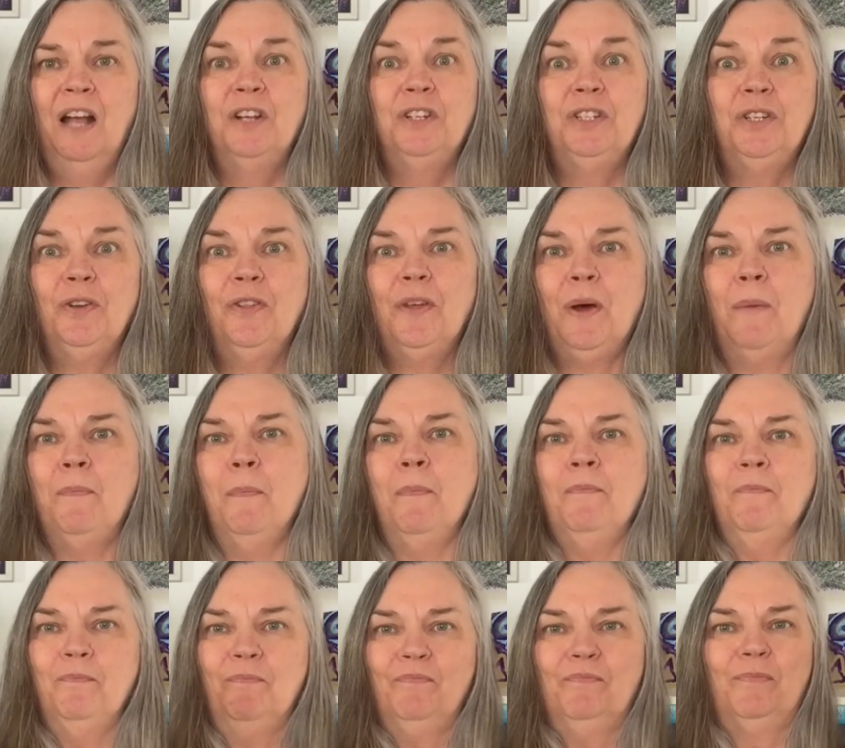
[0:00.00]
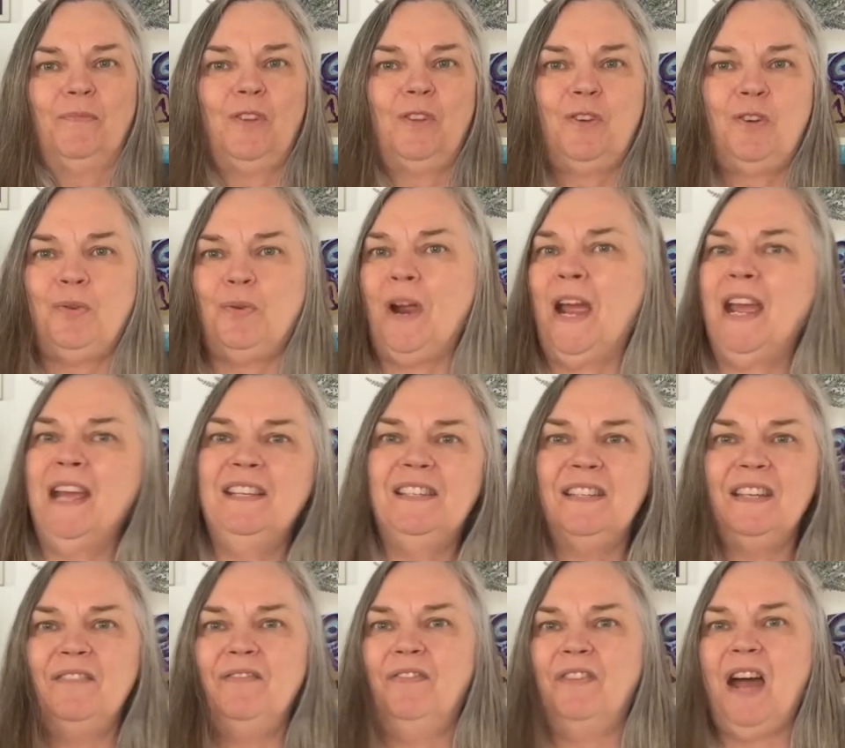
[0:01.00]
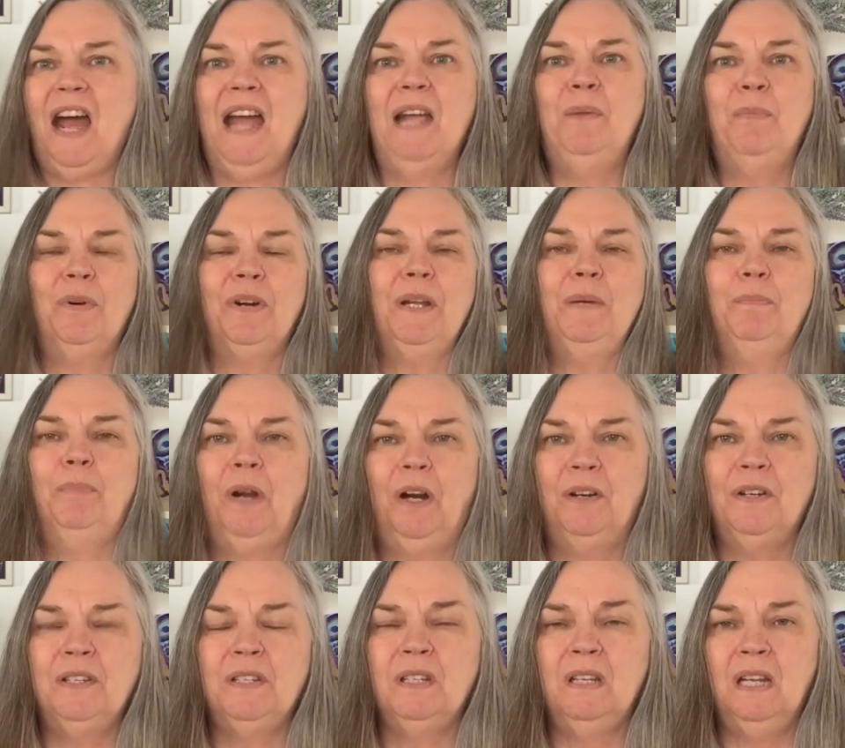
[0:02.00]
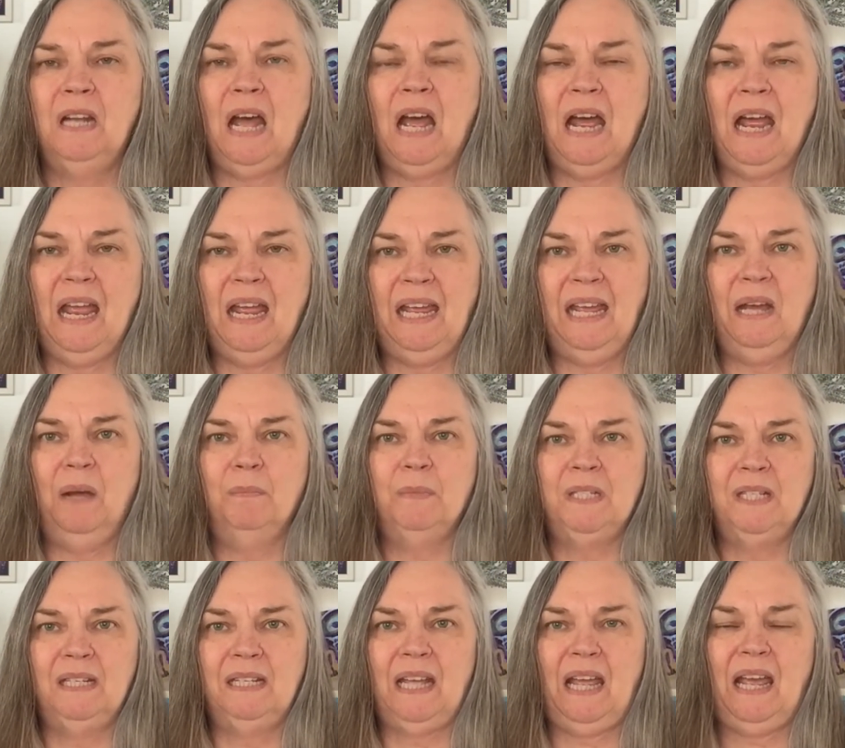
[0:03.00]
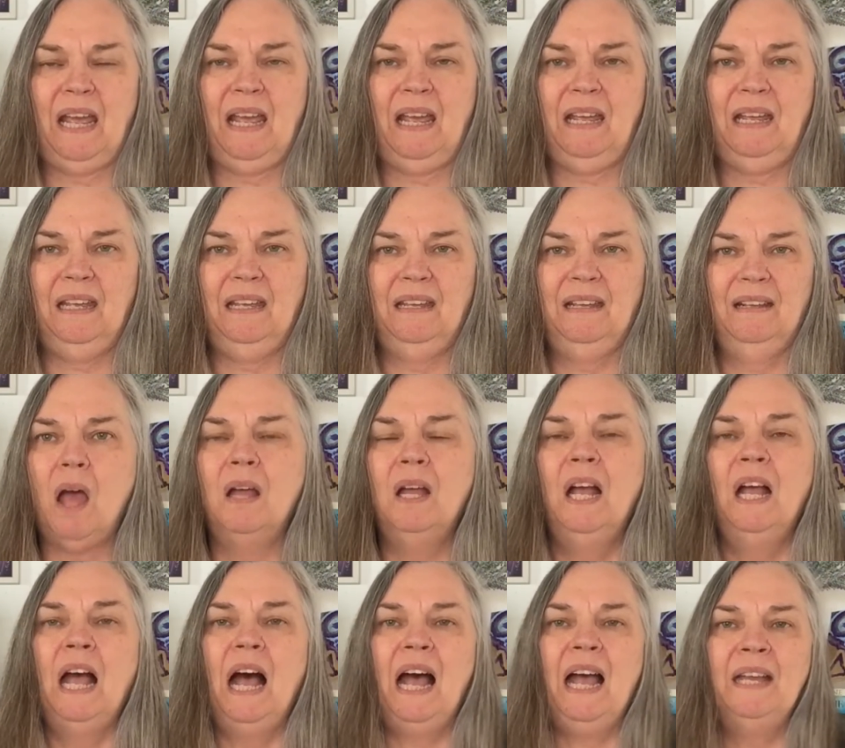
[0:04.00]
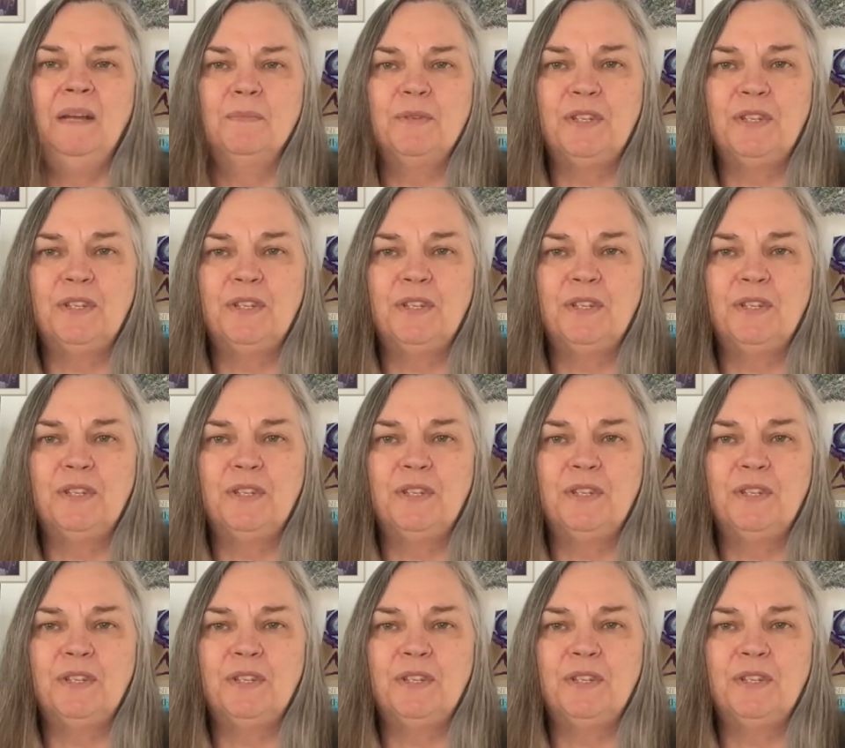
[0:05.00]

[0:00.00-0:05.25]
to the crazy, vibrant person I am today. I am